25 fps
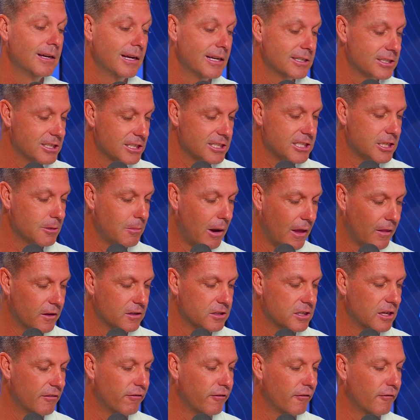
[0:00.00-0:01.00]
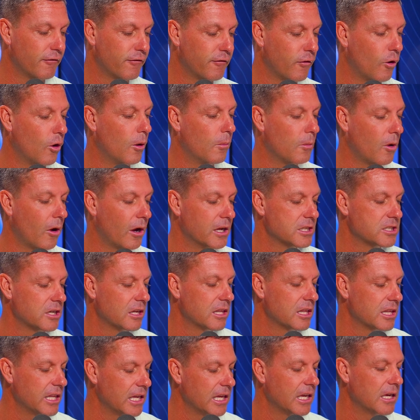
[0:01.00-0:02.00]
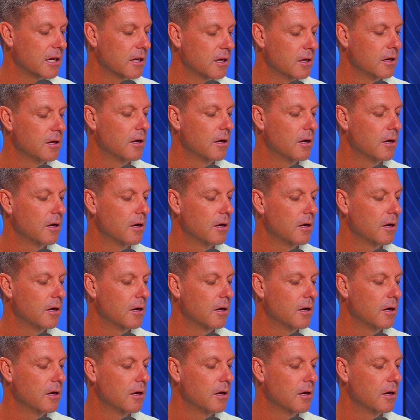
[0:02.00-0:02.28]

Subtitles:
and just some other different form lines, I think